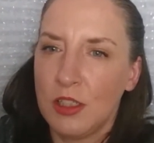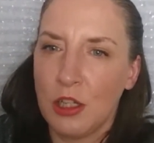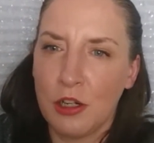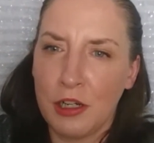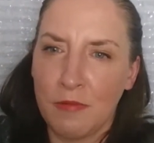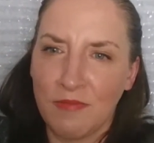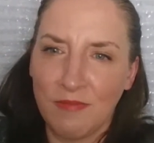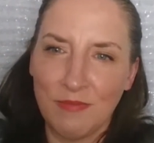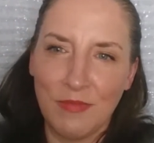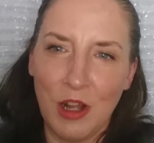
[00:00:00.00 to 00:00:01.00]
Sorry,
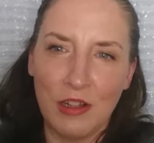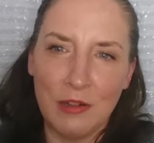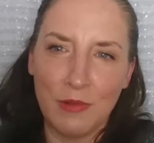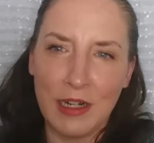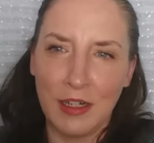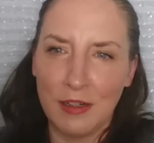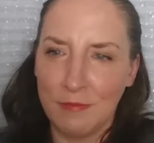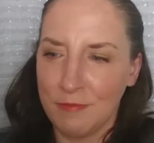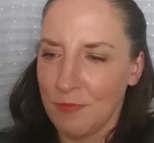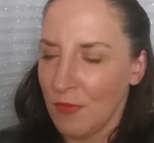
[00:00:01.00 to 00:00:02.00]
all that racket.
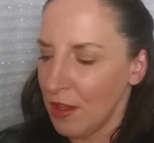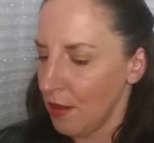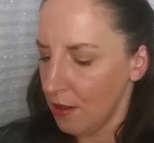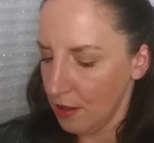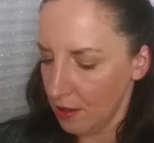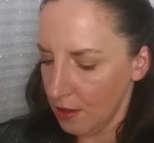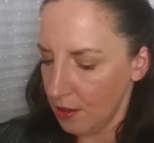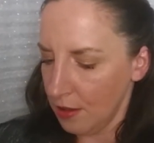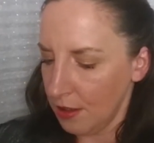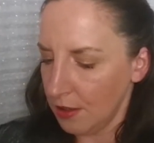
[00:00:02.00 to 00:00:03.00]

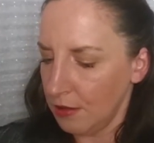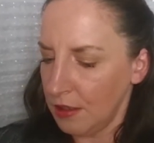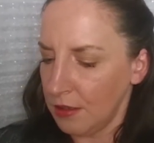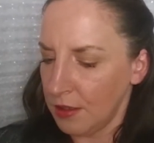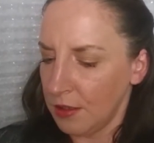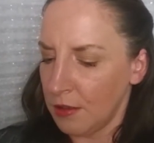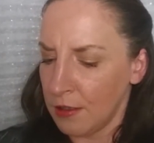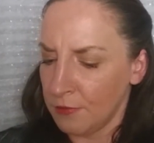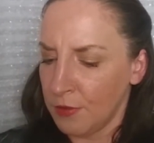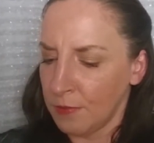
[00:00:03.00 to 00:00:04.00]
Just clean this
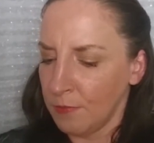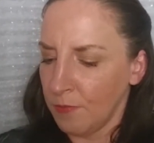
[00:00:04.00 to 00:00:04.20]
off.